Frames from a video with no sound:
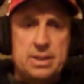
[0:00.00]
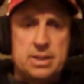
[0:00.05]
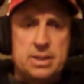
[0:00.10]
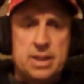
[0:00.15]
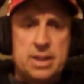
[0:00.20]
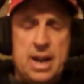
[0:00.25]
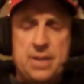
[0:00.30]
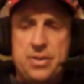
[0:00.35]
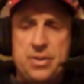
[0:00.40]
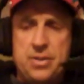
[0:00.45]

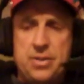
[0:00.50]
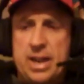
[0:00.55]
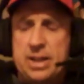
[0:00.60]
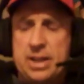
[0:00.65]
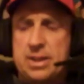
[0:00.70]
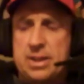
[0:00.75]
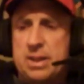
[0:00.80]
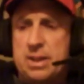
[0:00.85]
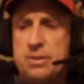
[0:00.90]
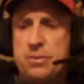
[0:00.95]
I
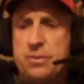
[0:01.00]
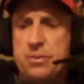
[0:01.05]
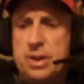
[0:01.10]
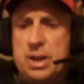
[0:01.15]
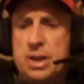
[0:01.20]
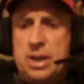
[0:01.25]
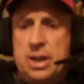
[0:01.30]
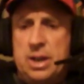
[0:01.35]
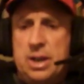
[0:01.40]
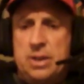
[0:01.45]
think, that
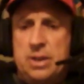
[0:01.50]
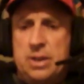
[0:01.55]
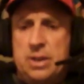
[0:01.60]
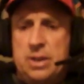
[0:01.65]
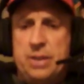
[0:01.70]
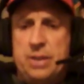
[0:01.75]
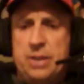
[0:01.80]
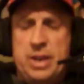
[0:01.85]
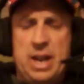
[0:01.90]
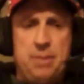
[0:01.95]

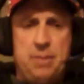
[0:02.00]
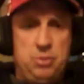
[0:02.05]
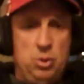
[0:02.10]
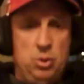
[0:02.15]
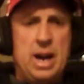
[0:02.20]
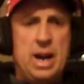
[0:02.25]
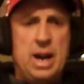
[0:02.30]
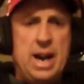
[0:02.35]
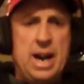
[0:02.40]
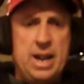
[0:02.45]
have kept
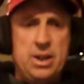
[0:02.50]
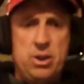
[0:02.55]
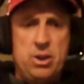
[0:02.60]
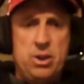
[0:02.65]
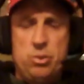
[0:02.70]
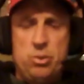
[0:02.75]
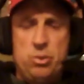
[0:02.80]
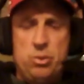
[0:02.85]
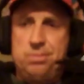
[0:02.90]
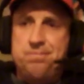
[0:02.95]

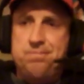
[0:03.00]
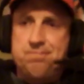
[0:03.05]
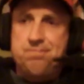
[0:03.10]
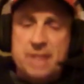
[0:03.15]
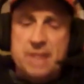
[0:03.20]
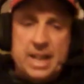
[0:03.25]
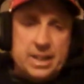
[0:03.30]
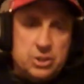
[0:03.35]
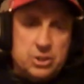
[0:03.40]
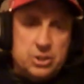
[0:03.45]
Ohio
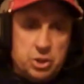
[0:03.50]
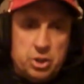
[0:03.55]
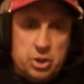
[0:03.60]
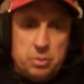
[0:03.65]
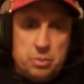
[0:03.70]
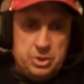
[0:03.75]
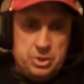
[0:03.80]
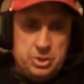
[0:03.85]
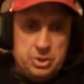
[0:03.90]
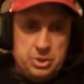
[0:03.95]
in as good a
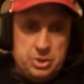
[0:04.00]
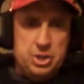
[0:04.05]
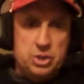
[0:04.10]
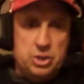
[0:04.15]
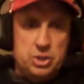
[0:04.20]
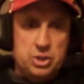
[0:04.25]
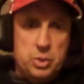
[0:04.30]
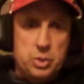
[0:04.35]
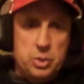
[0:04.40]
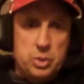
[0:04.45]
position
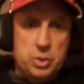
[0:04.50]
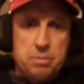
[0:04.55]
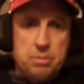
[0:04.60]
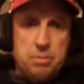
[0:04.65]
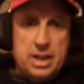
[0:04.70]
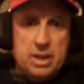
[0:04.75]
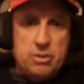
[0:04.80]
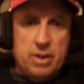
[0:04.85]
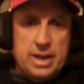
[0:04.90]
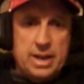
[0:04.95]
as we can be
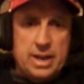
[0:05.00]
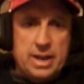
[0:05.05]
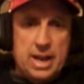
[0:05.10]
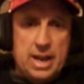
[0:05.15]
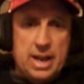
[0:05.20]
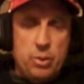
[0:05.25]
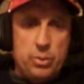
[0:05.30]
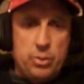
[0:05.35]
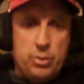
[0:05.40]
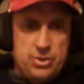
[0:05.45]
in right
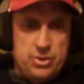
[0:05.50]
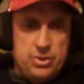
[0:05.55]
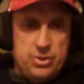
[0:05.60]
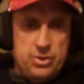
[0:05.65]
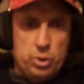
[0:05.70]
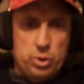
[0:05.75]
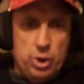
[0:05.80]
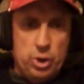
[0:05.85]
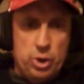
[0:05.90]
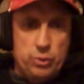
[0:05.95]
now with this
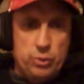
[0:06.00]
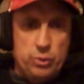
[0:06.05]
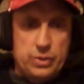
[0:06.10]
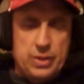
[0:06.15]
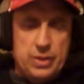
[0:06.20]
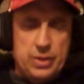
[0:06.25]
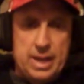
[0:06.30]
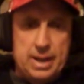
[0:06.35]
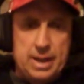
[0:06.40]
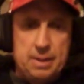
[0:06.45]
whole COVID
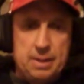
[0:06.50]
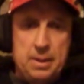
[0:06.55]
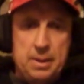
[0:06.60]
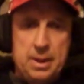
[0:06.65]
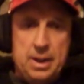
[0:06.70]
thing.